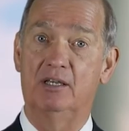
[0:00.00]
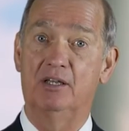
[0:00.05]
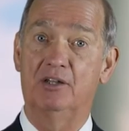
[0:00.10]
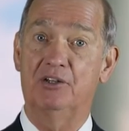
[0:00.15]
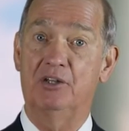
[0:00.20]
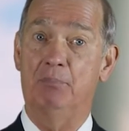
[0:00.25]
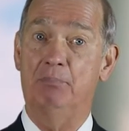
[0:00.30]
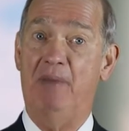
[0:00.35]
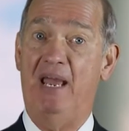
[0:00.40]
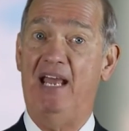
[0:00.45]

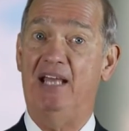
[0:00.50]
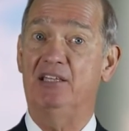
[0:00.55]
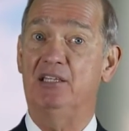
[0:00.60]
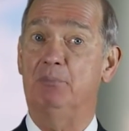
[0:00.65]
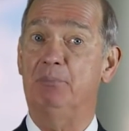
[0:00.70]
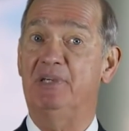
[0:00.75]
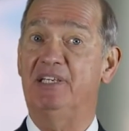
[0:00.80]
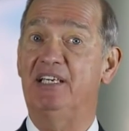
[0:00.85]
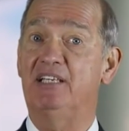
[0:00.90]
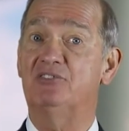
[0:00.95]
The man then
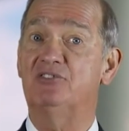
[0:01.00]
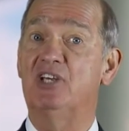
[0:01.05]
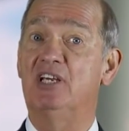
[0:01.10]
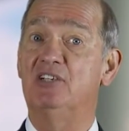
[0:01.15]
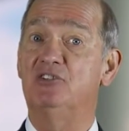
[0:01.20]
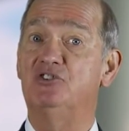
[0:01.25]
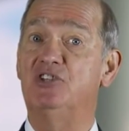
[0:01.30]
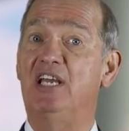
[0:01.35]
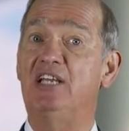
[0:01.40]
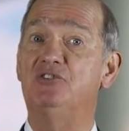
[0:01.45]
begins
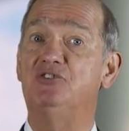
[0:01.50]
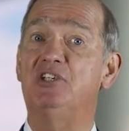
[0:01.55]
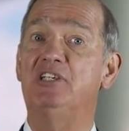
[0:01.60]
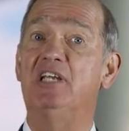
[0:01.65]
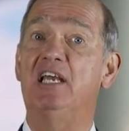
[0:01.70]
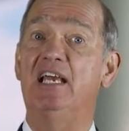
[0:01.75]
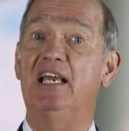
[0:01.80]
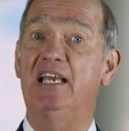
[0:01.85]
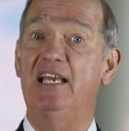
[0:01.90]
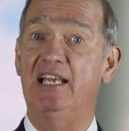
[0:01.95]
changing
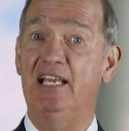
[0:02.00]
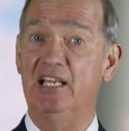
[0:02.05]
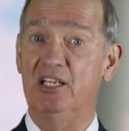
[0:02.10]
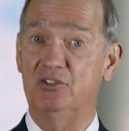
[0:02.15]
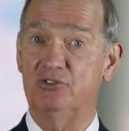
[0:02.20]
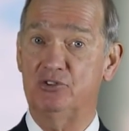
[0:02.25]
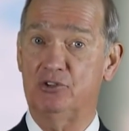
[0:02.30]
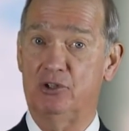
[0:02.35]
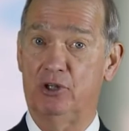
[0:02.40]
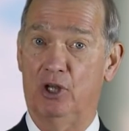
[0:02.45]

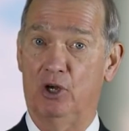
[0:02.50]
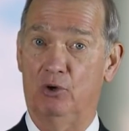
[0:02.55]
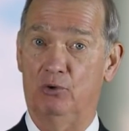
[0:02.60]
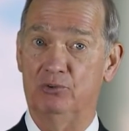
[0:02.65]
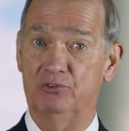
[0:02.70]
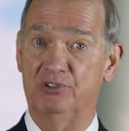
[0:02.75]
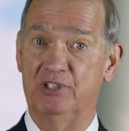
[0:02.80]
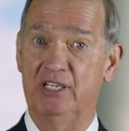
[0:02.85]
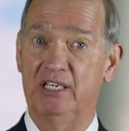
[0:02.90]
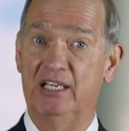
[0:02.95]
his
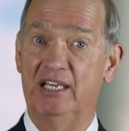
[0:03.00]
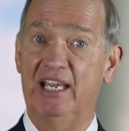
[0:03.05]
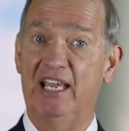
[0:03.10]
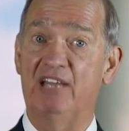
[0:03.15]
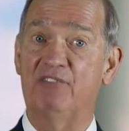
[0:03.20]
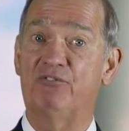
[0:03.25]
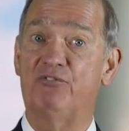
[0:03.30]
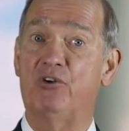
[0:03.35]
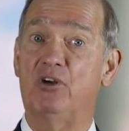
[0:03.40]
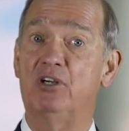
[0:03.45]
clothes
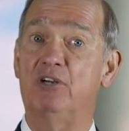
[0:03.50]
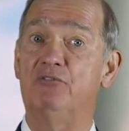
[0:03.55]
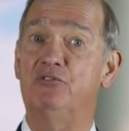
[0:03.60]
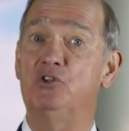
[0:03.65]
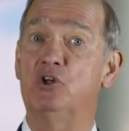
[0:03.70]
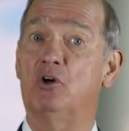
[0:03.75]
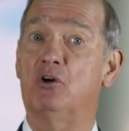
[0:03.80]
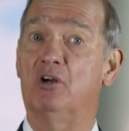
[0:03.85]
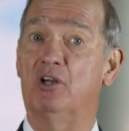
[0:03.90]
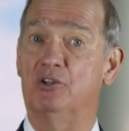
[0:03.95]
in front of
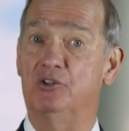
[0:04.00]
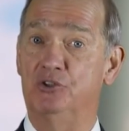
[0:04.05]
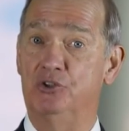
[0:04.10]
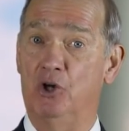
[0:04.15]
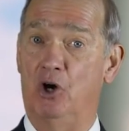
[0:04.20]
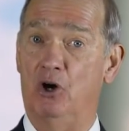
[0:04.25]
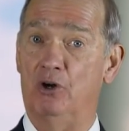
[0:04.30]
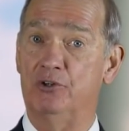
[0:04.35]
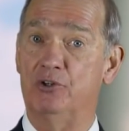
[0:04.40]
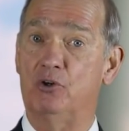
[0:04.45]
your
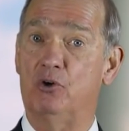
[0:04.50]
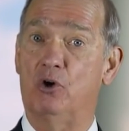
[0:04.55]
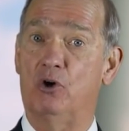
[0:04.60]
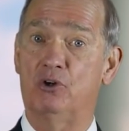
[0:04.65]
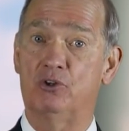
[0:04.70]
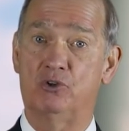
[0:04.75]
daughter or